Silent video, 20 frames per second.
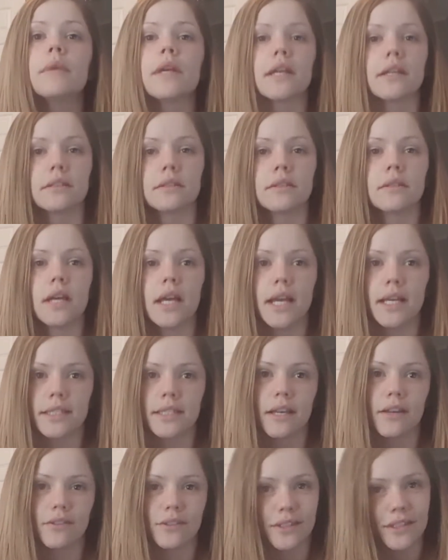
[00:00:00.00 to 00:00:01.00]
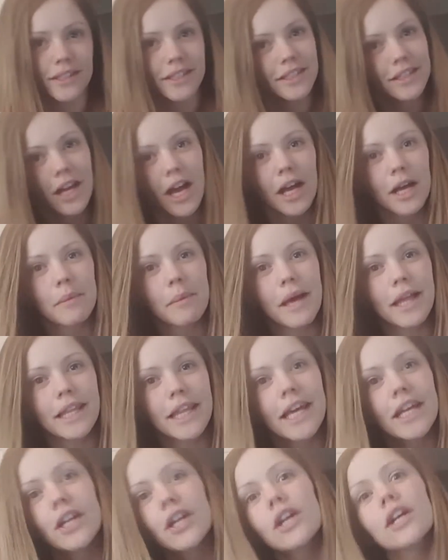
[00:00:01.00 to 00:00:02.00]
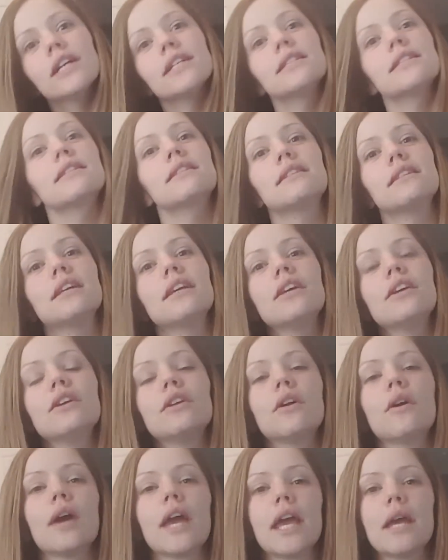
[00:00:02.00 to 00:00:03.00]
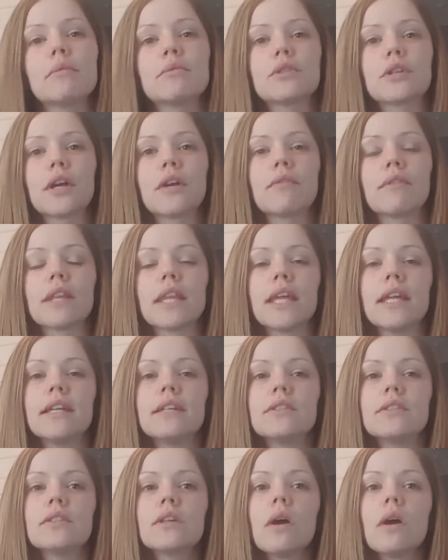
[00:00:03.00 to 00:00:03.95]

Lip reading: Because as I'll talk about later, it's hamstring related.